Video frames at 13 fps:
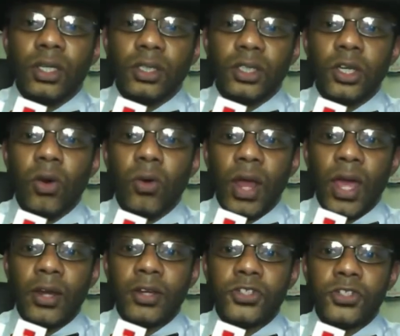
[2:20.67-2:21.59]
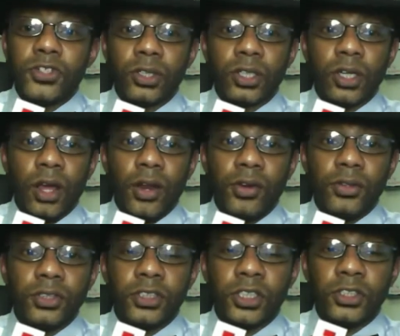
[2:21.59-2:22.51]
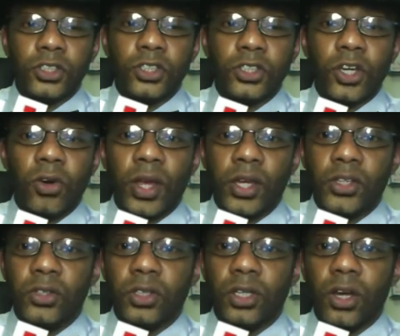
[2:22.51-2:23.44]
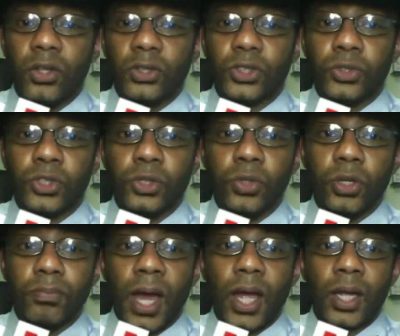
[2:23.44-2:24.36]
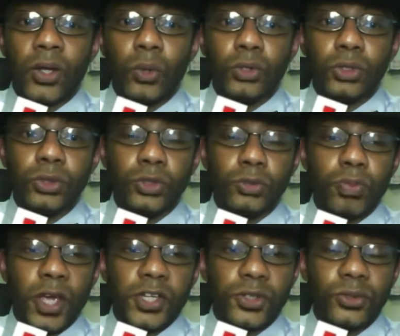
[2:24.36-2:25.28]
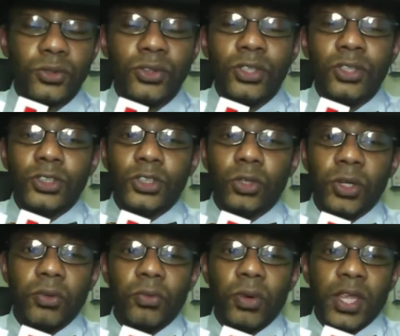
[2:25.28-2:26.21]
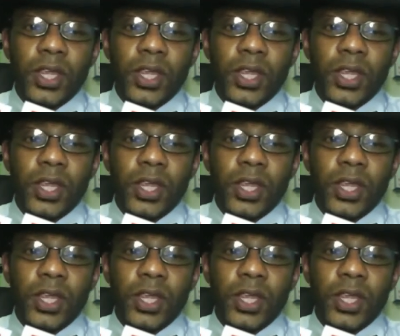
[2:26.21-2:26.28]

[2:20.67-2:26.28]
get to know that shortcut. You get to know, and you can also do it by go-to special. So anyway,